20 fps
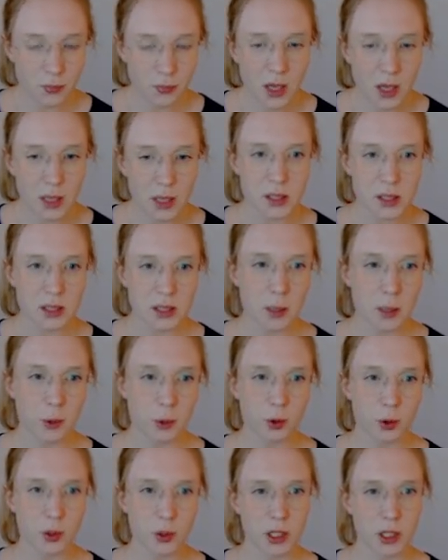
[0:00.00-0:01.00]
in
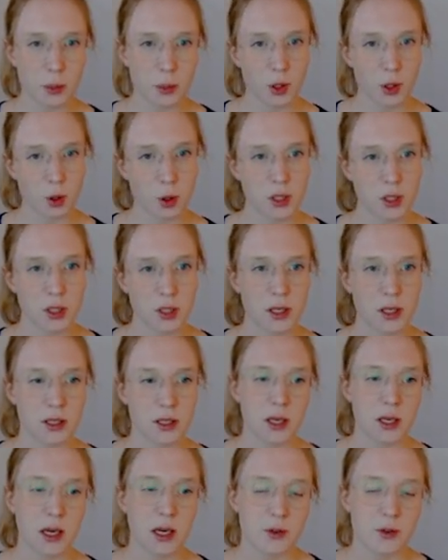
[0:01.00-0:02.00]
CWE because it doesn't
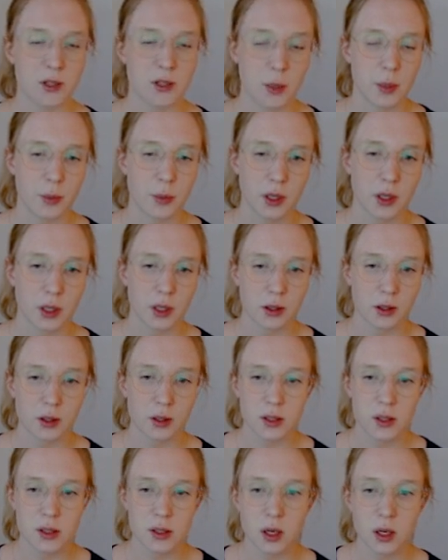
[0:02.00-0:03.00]
have something like
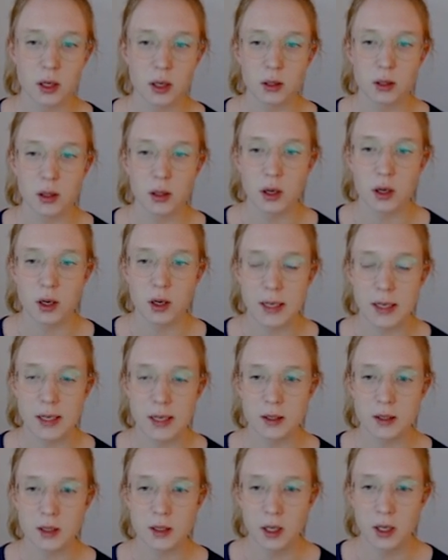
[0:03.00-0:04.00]
this not, uh,
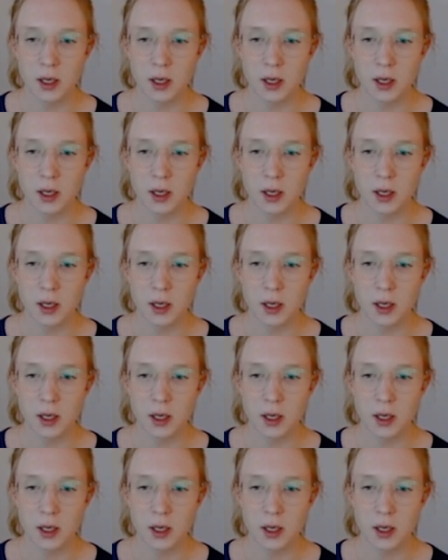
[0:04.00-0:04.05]
yet.